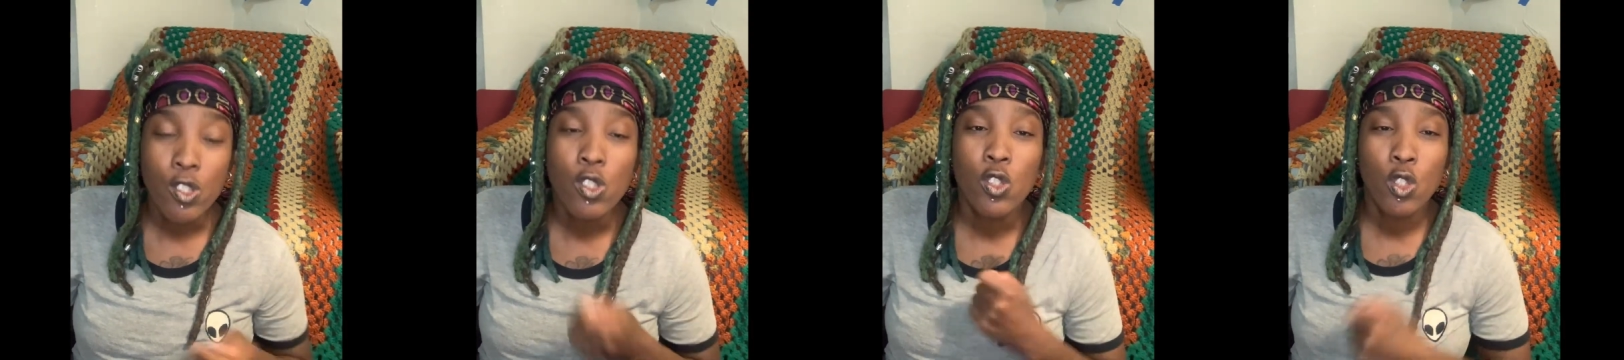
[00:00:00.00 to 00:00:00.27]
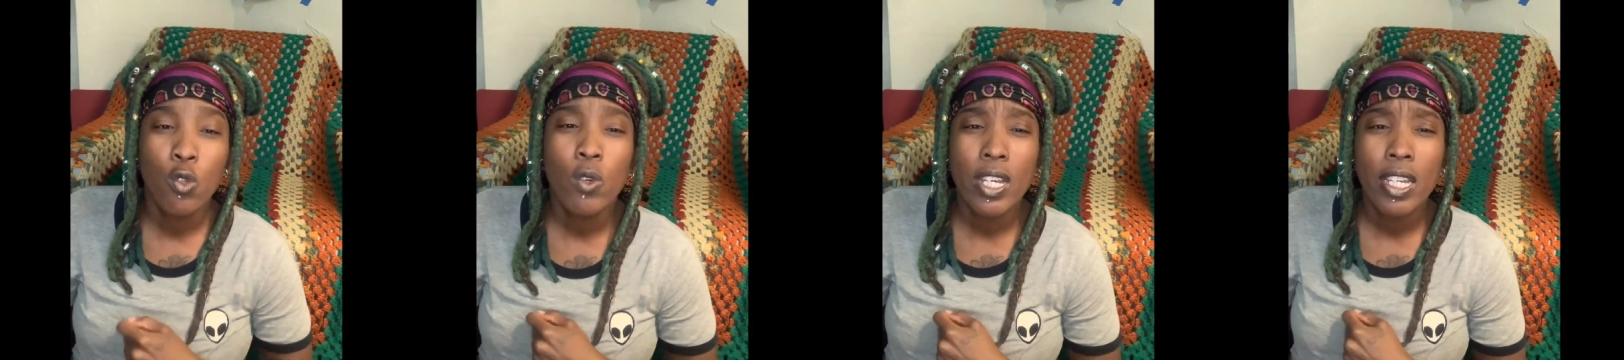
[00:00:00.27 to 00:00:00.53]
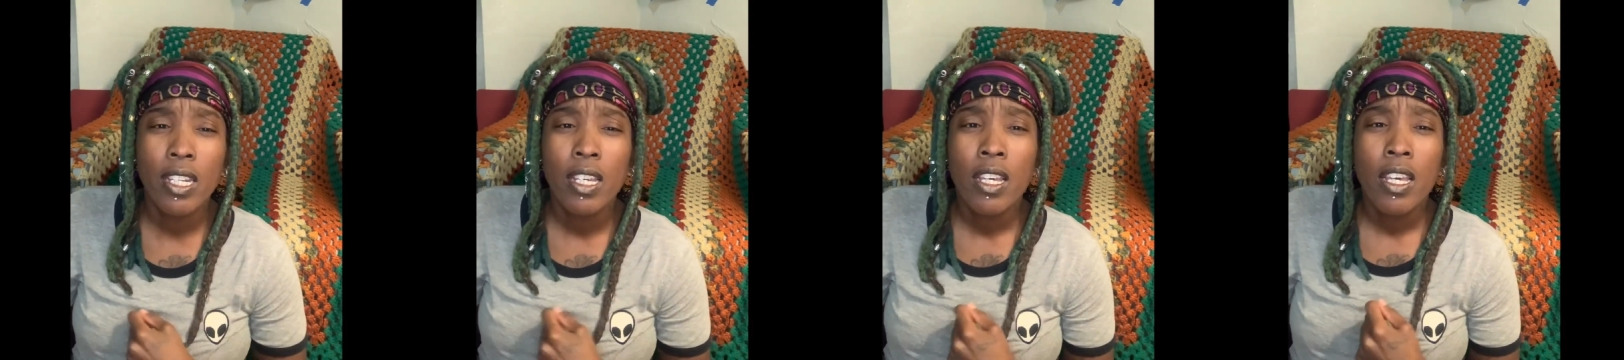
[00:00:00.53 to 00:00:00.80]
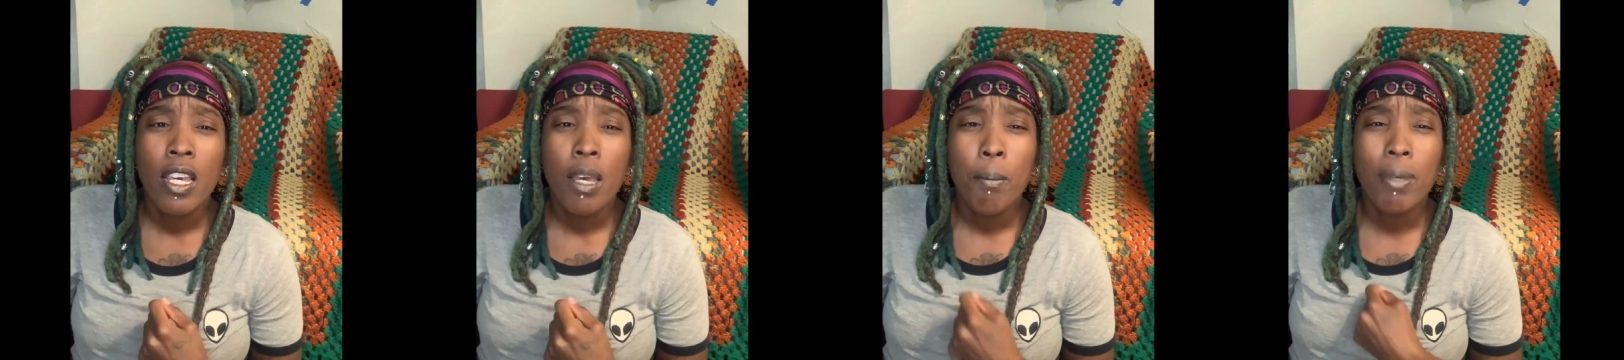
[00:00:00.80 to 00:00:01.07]
Do it
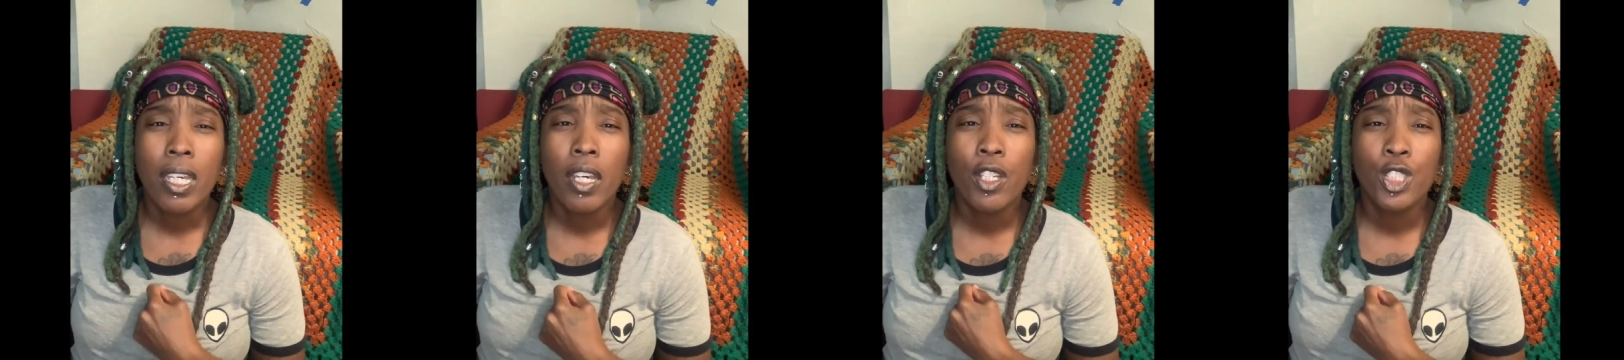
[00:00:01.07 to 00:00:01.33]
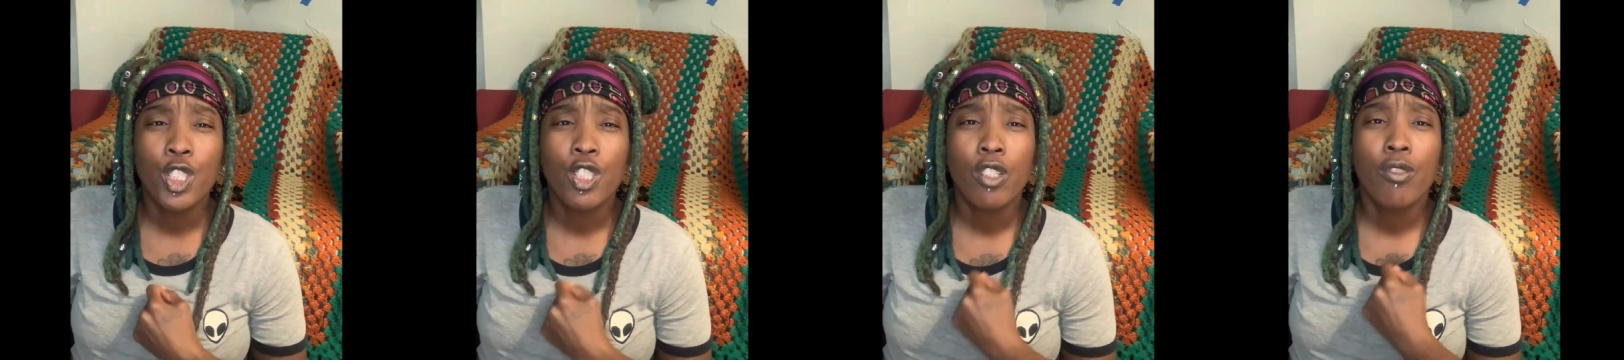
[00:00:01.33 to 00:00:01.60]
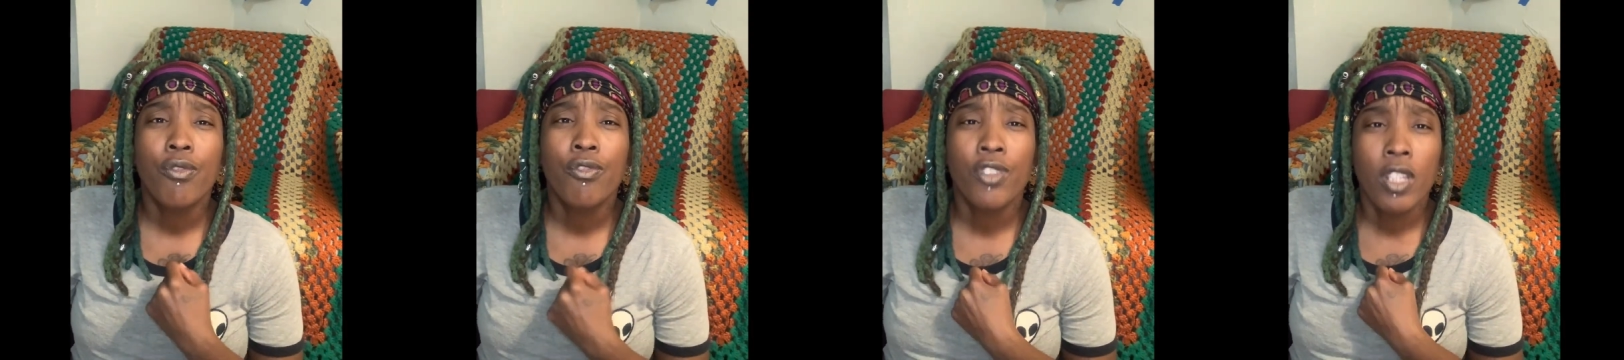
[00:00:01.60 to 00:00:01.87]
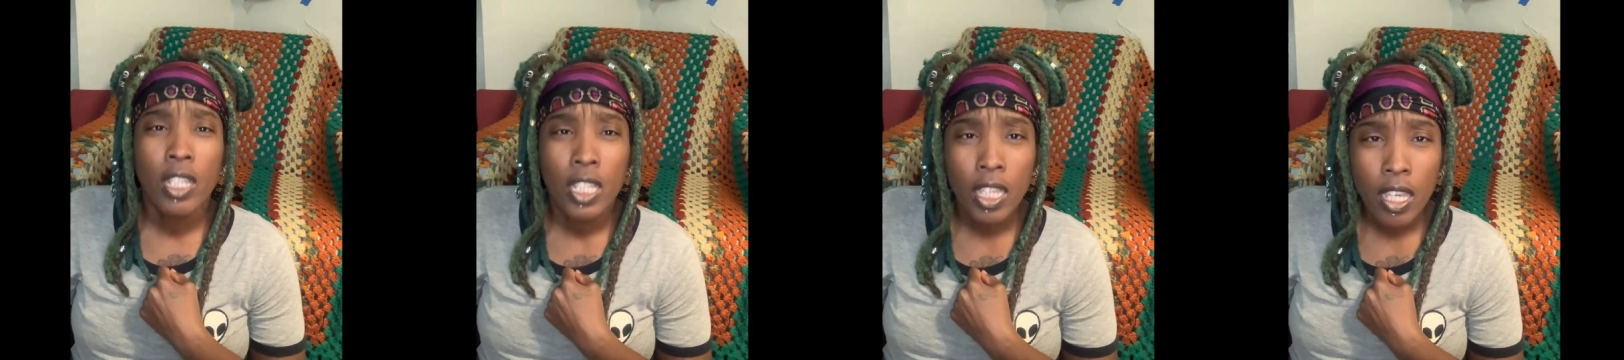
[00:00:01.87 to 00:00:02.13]
because you're
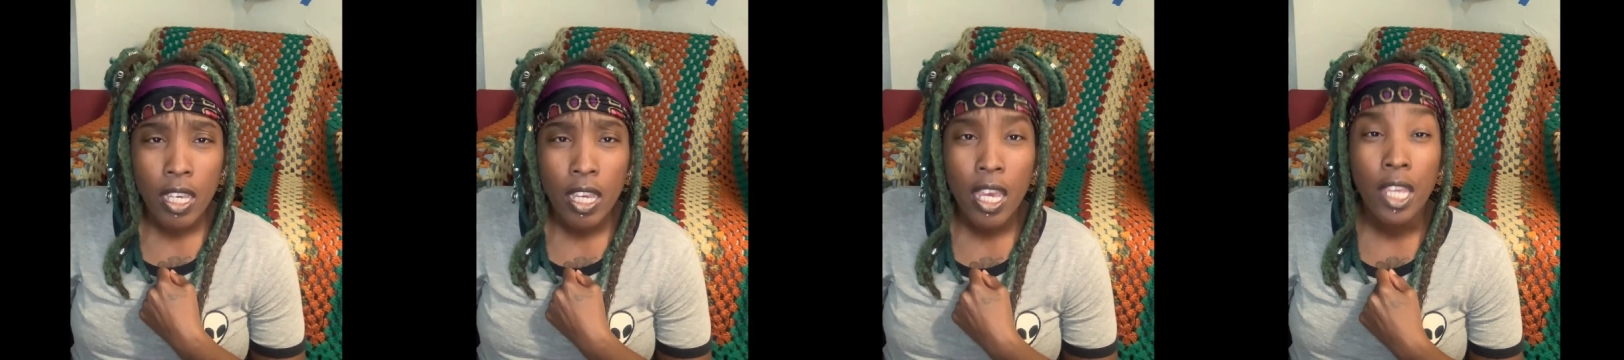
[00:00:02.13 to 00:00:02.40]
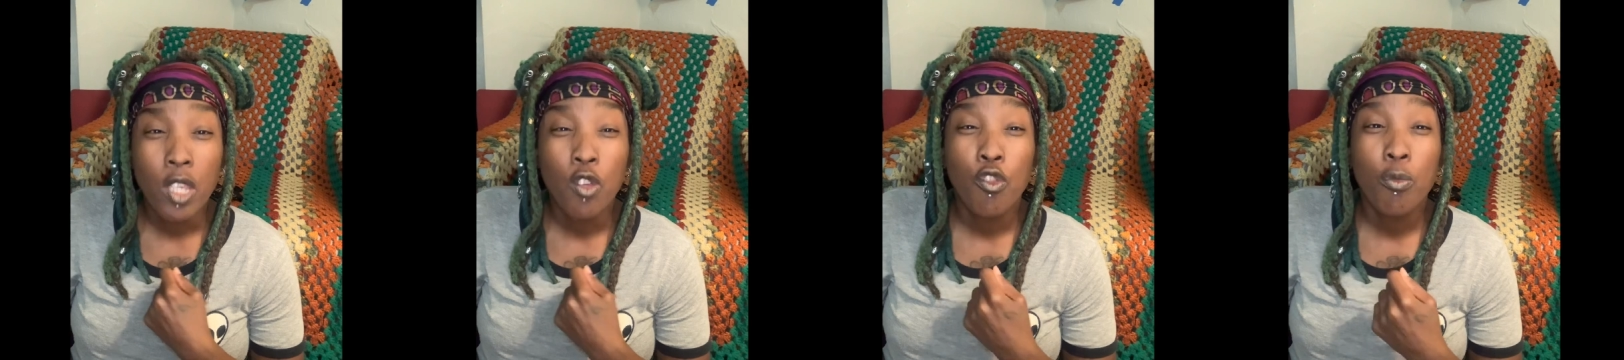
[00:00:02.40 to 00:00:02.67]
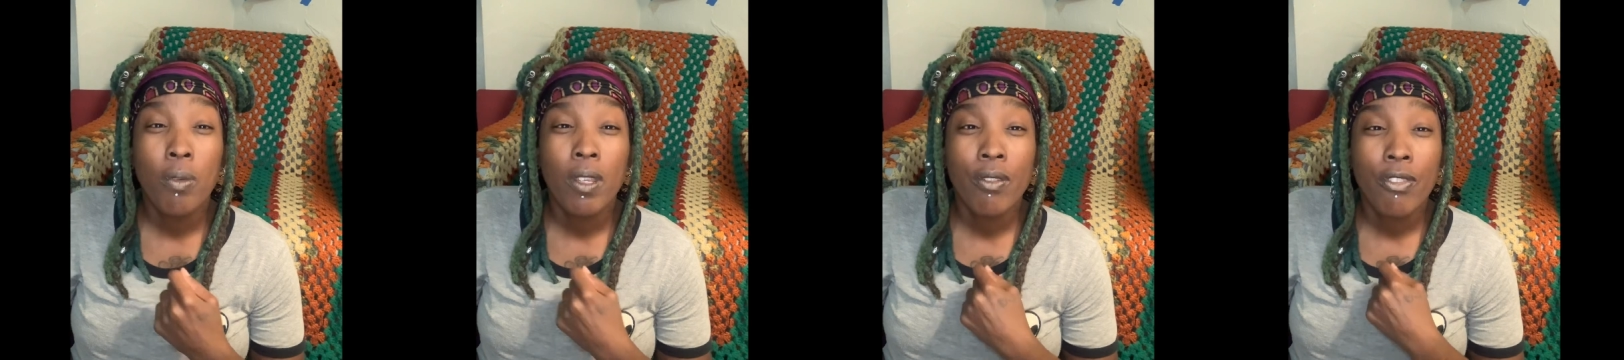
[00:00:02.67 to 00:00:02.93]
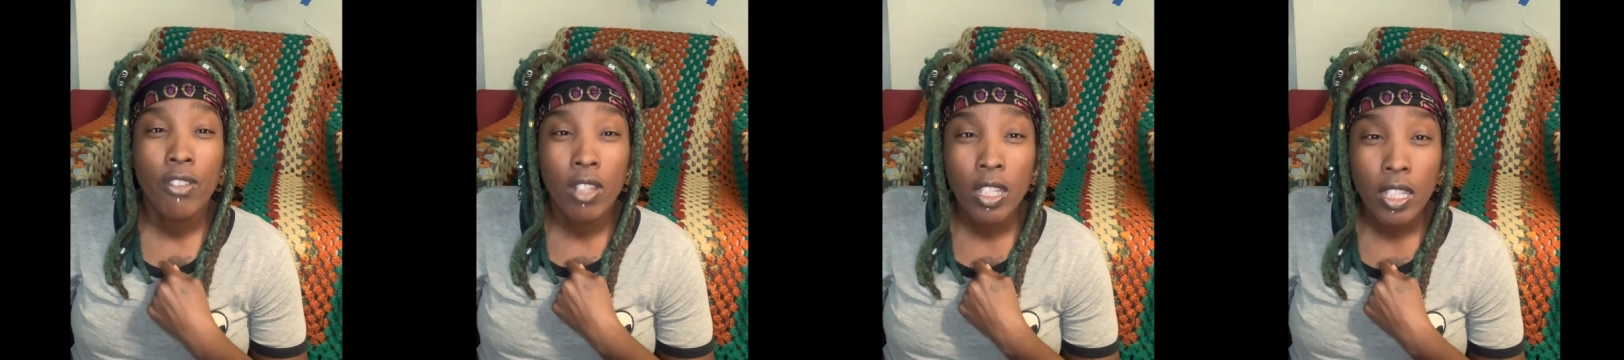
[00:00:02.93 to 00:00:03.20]
feeling it and you've been
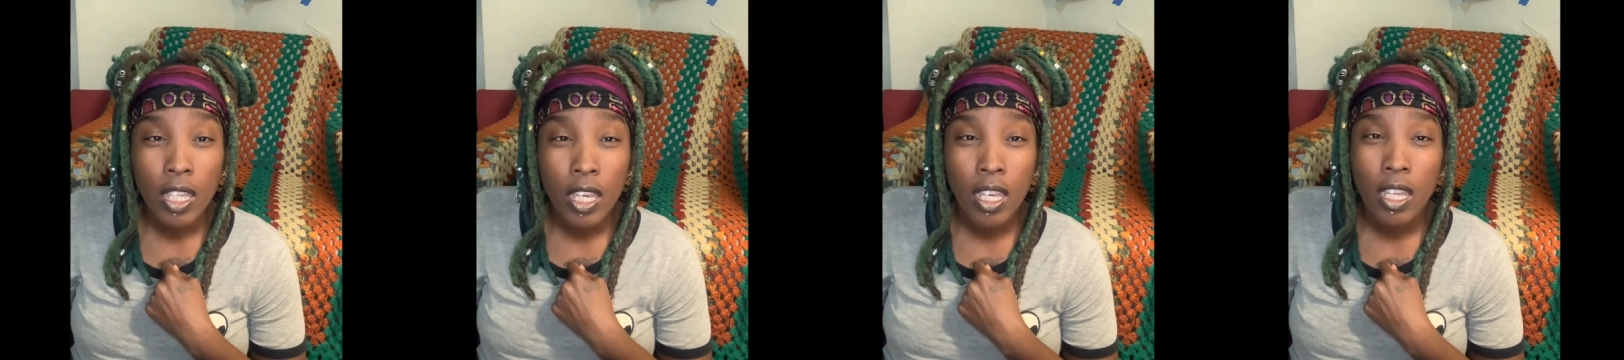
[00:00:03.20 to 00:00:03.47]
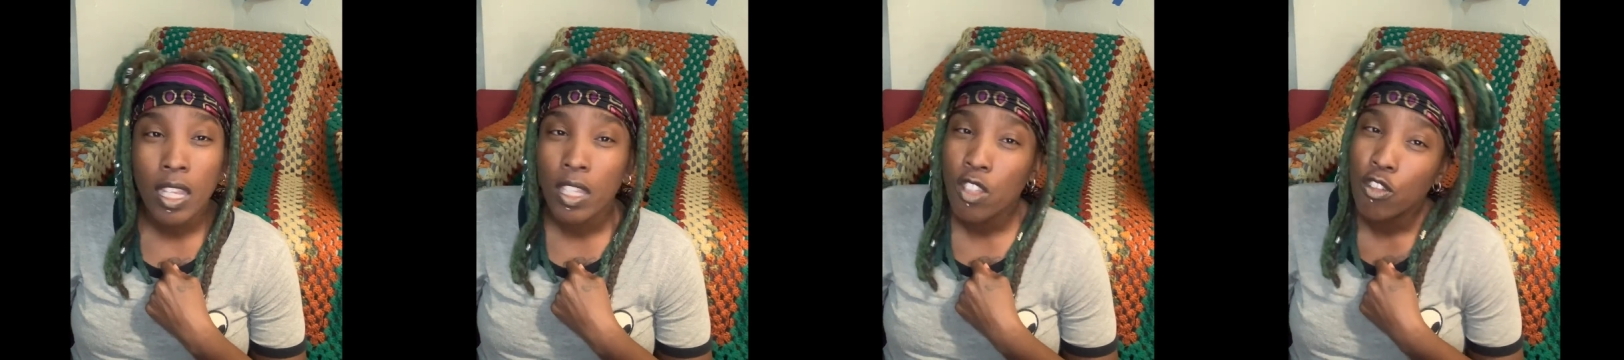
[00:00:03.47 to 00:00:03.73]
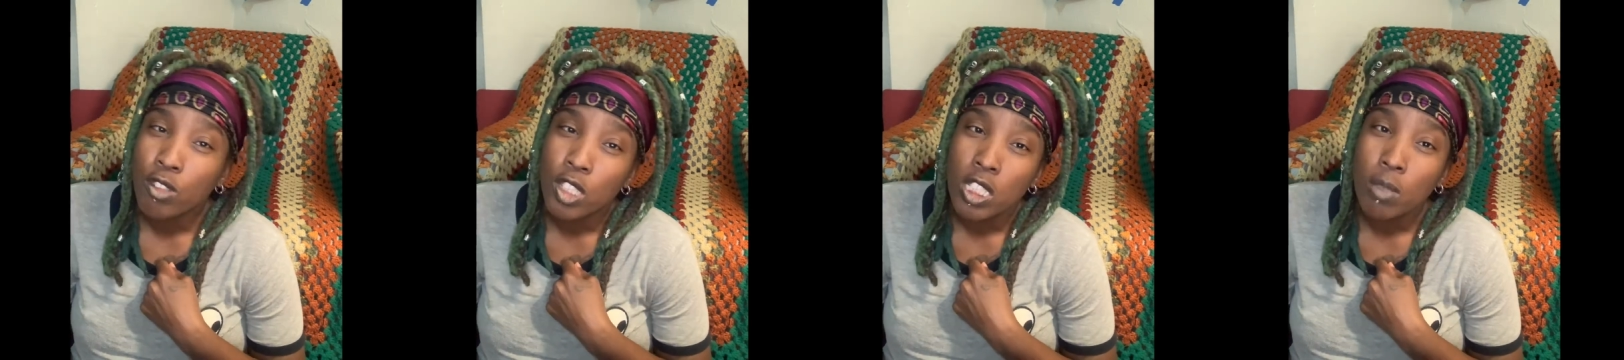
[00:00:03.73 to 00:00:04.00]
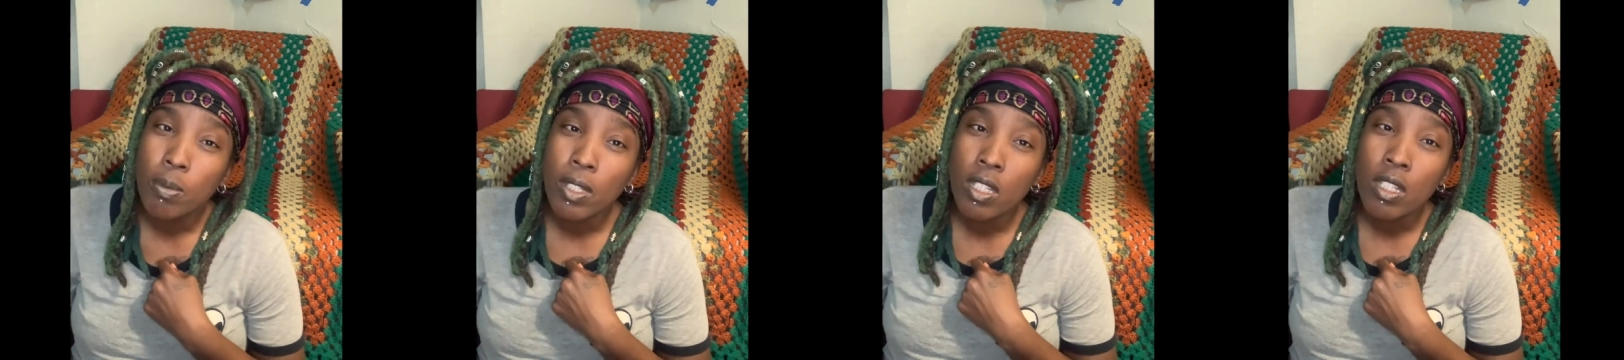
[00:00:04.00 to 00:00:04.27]
feeling it and you've
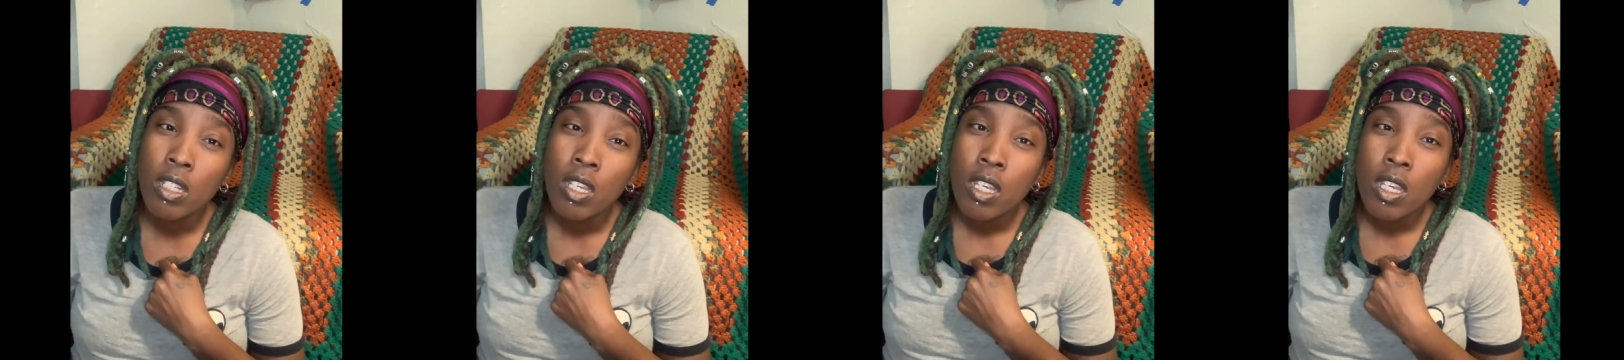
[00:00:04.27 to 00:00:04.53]
just been